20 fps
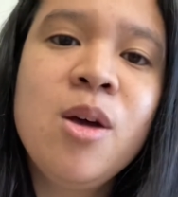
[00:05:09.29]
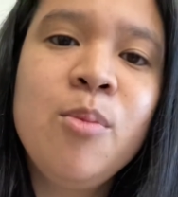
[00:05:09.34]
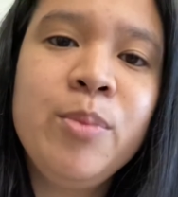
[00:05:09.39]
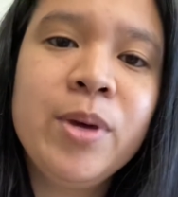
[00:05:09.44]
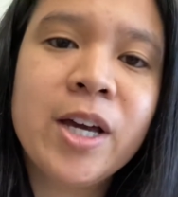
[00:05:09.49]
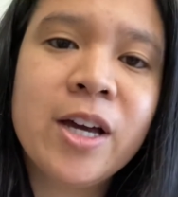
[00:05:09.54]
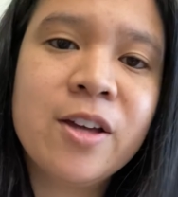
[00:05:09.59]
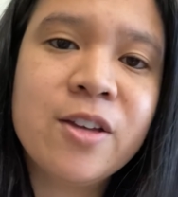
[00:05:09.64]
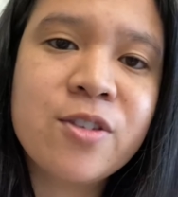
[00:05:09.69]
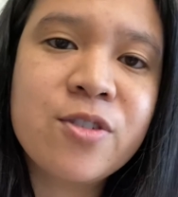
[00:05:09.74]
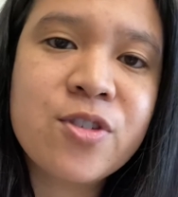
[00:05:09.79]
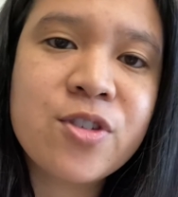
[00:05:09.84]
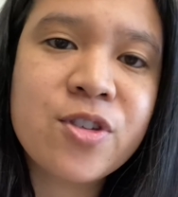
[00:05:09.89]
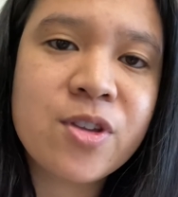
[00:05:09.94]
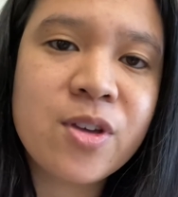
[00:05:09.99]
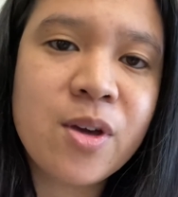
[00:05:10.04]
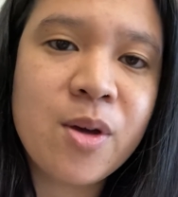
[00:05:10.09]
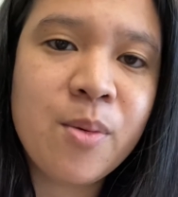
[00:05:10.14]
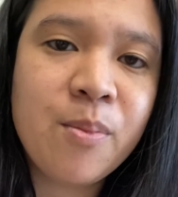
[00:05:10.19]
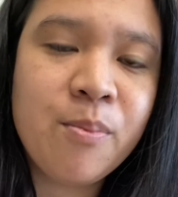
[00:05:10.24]
because
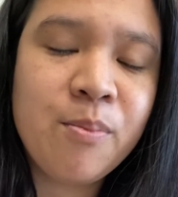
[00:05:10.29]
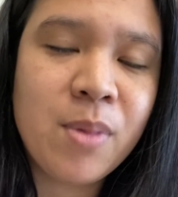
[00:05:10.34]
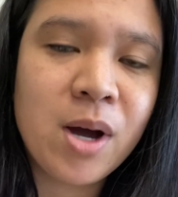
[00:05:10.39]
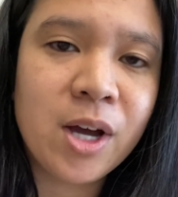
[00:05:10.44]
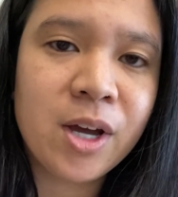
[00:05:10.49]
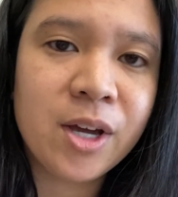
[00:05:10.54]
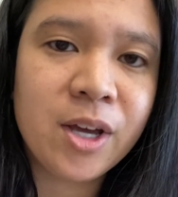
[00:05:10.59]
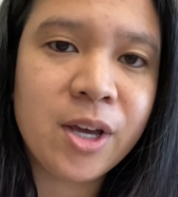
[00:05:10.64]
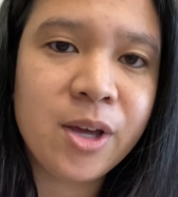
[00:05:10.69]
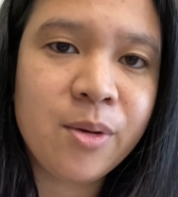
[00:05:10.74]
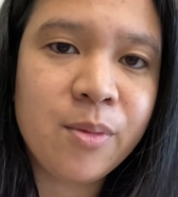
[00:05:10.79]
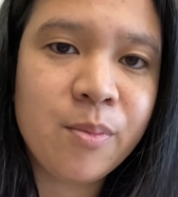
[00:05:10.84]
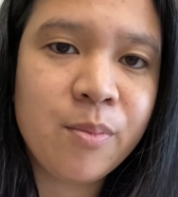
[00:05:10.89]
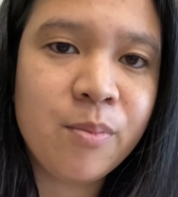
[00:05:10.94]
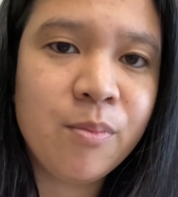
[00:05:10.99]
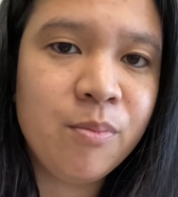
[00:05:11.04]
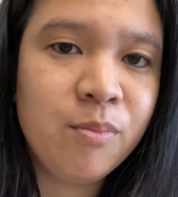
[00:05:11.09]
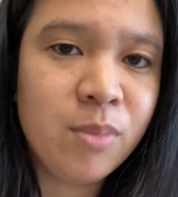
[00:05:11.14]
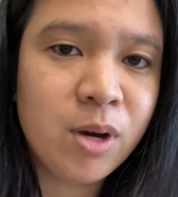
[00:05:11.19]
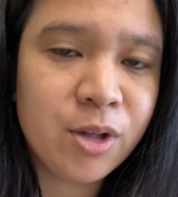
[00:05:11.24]
my
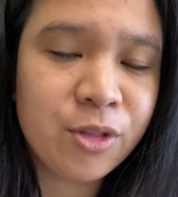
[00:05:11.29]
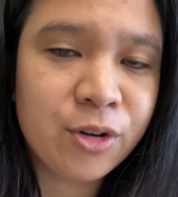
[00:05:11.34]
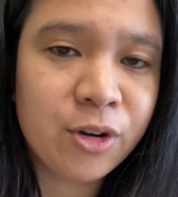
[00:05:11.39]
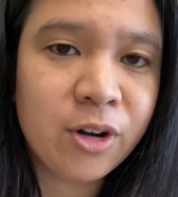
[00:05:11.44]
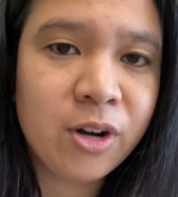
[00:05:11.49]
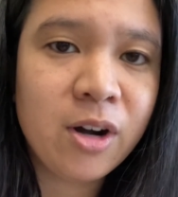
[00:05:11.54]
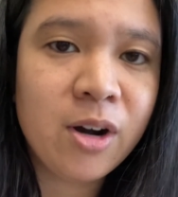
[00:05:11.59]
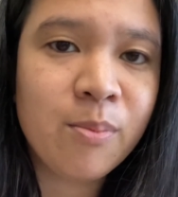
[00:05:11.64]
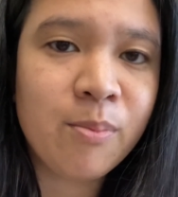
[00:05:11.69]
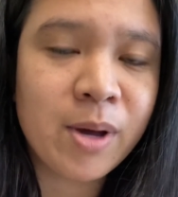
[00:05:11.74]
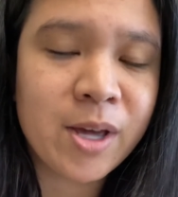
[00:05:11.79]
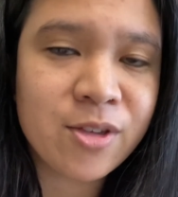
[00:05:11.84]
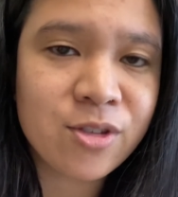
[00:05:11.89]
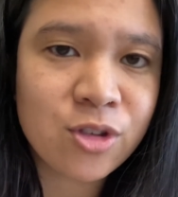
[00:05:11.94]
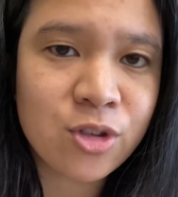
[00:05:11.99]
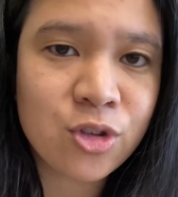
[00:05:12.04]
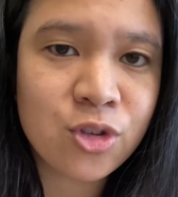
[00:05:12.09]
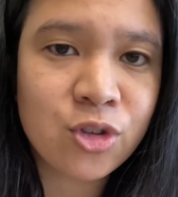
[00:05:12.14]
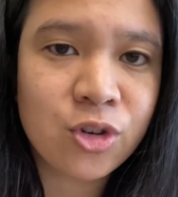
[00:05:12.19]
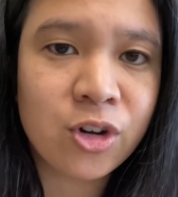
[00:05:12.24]
mother, my
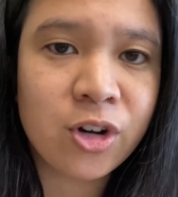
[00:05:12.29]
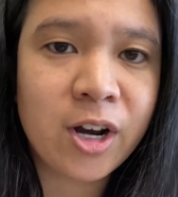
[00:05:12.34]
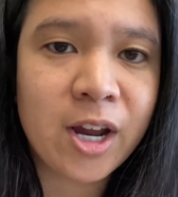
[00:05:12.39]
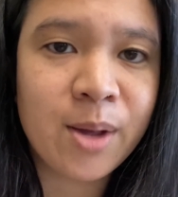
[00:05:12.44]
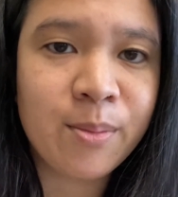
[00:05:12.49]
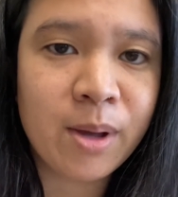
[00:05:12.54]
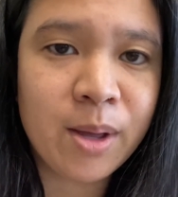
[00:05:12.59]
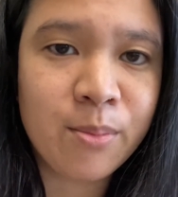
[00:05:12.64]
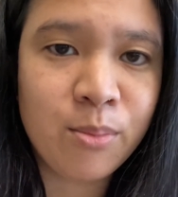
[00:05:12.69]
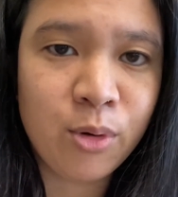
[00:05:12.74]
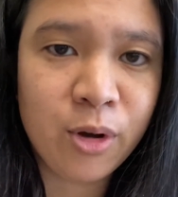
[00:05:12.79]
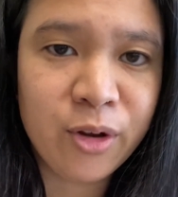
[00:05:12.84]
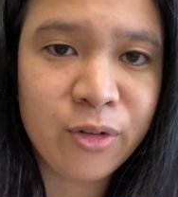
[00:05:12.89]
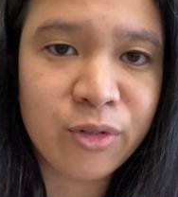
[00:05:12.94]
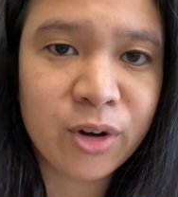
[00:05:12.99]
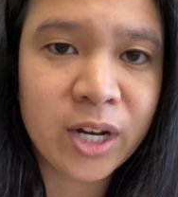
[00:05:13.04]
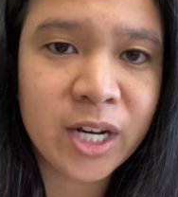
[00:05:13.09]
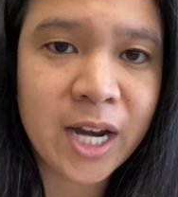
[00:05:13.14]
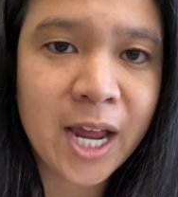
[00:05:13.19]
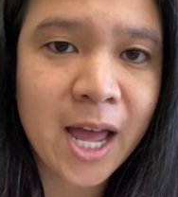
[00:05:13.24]
sister, and my
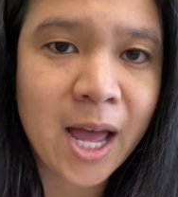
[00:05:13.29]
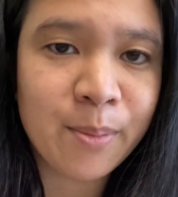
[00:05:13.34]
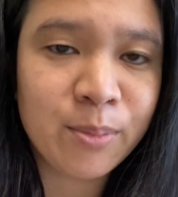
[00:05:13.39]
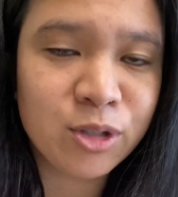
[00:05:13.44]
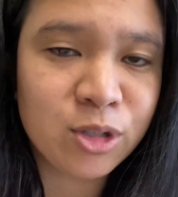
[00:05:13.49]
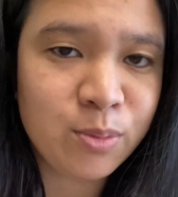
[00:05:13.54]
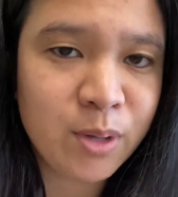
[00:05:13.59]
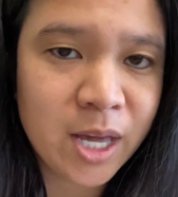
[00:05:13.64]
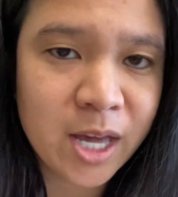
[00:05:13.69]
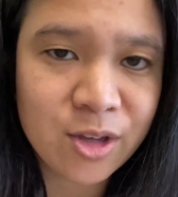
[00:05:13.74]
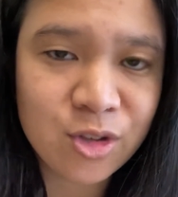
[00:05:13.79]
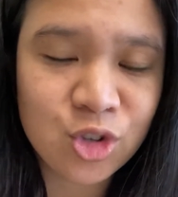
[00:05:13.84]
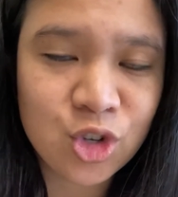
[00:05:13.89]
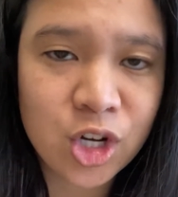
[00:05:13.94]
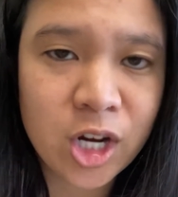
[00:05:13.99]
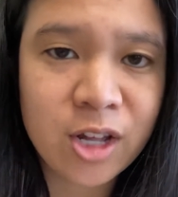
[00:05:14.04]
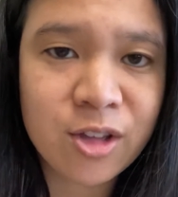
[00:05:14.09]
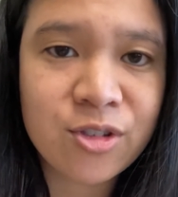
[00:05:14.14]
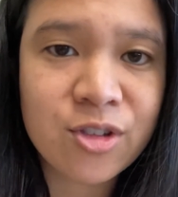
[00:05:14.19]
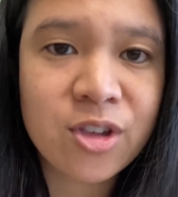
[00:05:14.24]
boyfriend happen to be
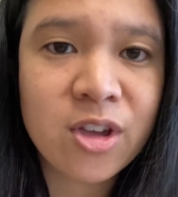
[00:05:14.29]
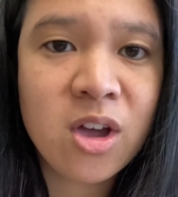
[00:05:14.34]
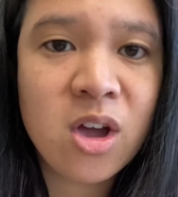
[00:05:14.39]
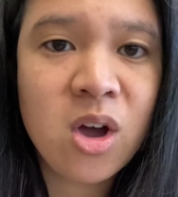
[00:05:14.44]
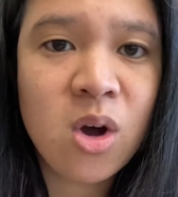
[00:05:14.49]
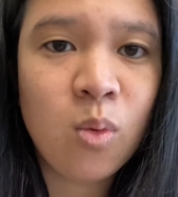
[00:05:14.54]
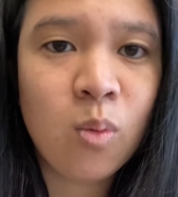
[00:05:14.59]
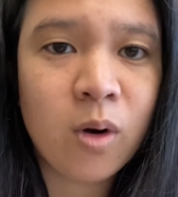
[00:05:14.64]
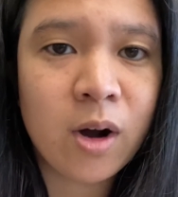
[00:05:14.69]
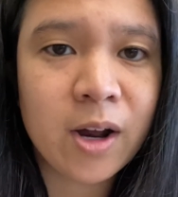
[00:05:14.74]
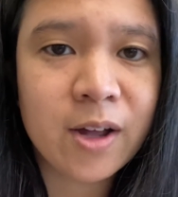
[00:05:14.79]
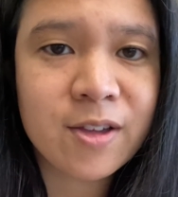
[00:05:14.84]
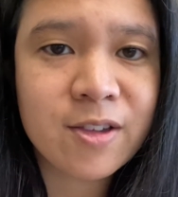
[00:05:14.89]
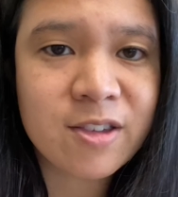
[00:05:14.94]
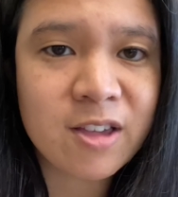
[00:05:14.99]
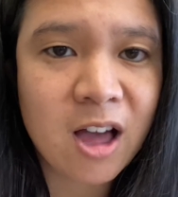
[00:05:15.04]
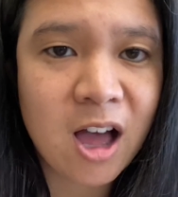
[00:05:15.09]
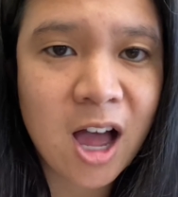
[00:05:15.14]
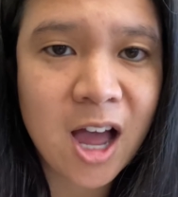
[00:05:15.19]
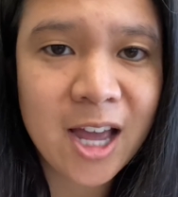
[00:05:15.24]
SJs,
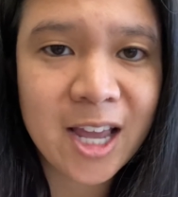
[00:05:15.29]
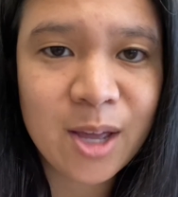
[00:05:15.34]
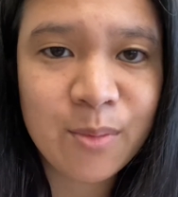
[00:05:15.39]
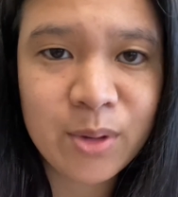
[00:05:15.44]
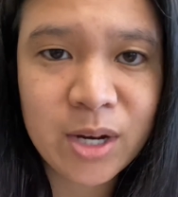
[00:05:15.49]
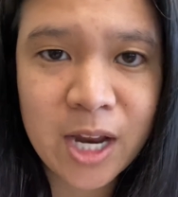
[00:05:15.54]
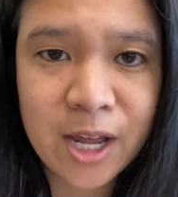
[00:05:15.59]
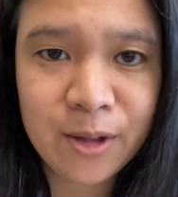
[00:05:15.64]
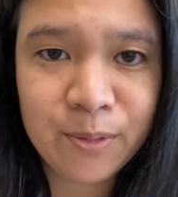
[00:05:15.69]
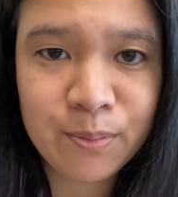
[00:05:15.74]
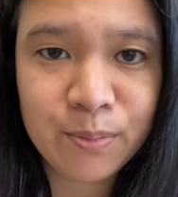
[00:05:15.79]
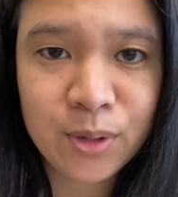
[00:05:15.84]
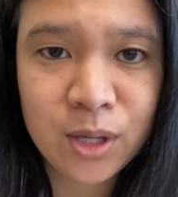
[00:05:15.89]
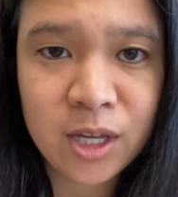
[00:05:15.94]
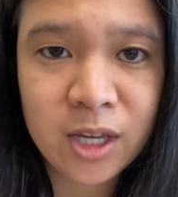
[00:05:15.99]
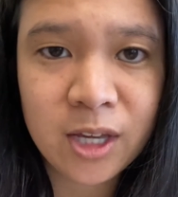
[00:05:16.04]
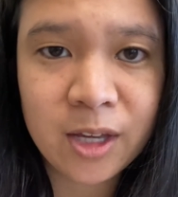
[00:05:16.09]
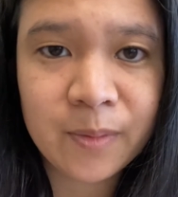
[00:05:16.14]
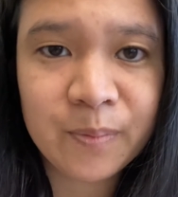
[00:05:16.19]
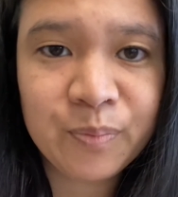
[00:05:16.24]
whereas I am an
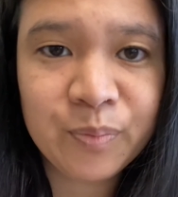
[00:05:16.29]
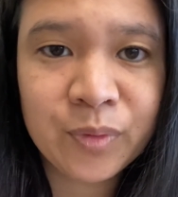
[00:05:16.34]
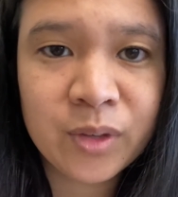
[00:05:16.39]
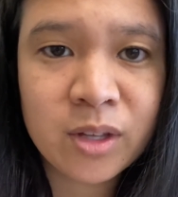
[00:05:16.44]
NP.